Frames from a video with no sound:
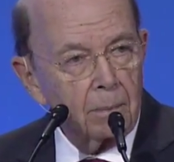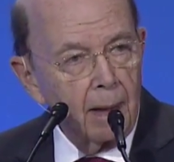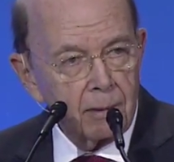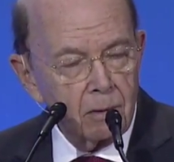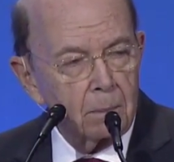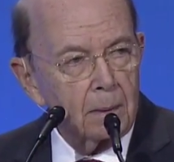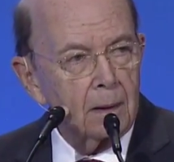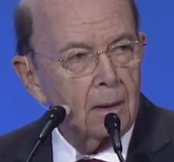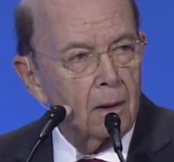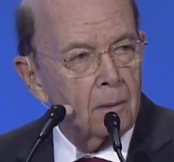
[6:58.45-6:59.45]

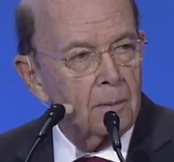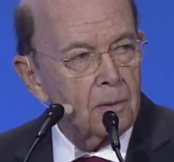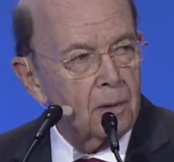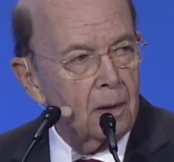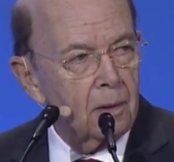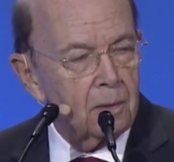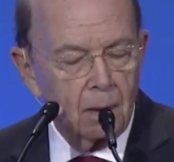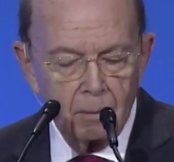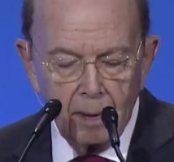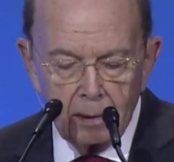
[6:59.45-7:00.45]
possibly overseas
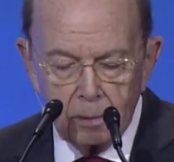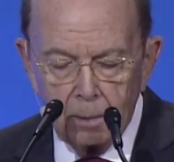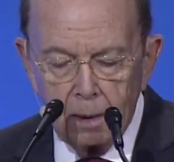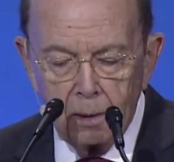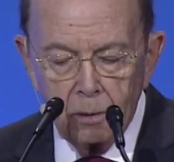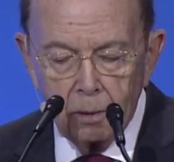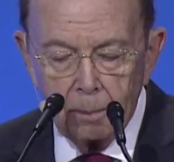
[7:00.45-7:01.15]
investment in your